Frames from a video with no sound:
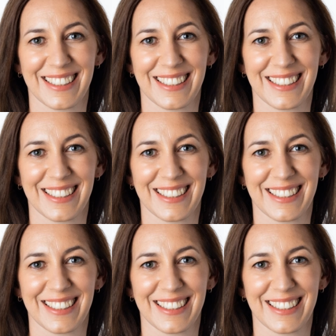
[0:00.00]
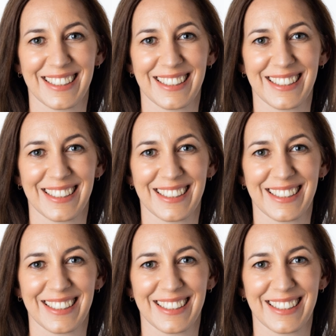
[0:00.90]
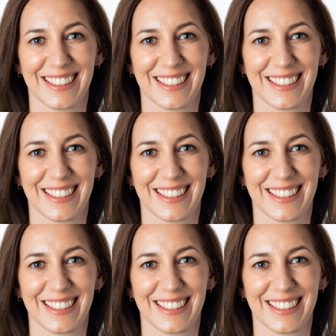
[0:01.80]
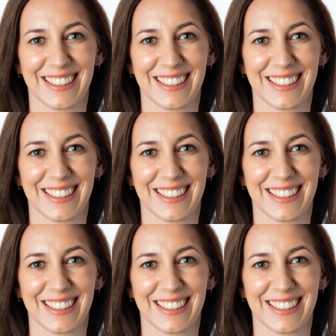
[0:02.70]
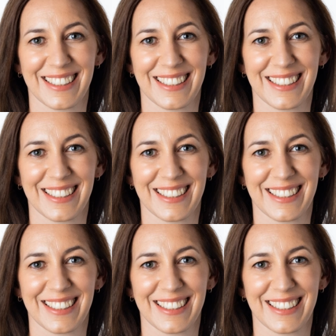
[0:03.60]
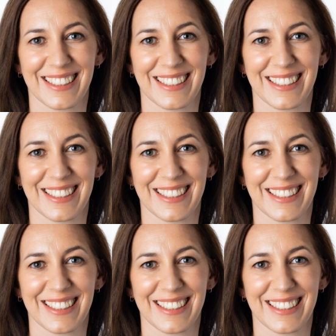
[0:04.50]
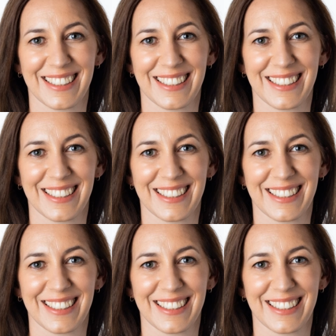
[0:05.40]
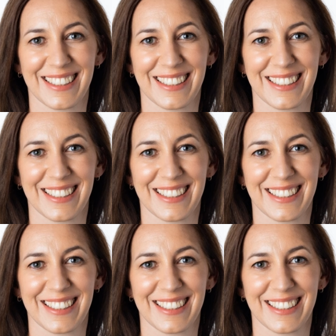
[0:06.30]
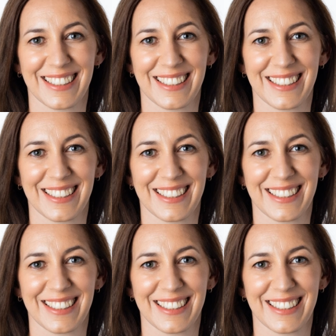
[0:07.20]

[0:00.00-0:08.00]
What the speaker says: [no speech]